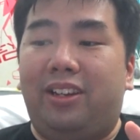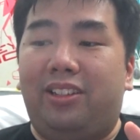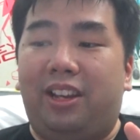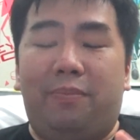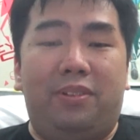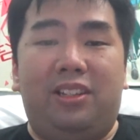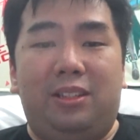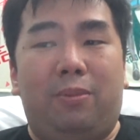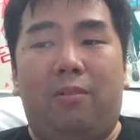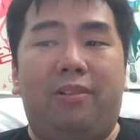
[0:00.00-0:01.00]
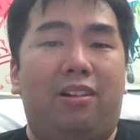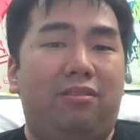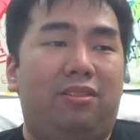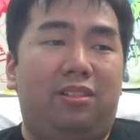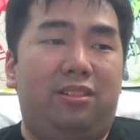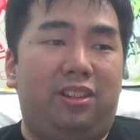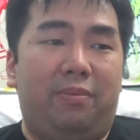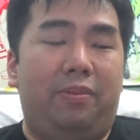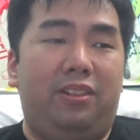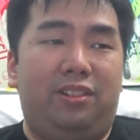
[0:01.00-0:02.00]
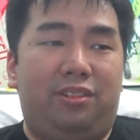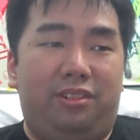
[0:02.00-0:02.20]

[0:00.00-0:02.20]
Japanese pop culture, Japanese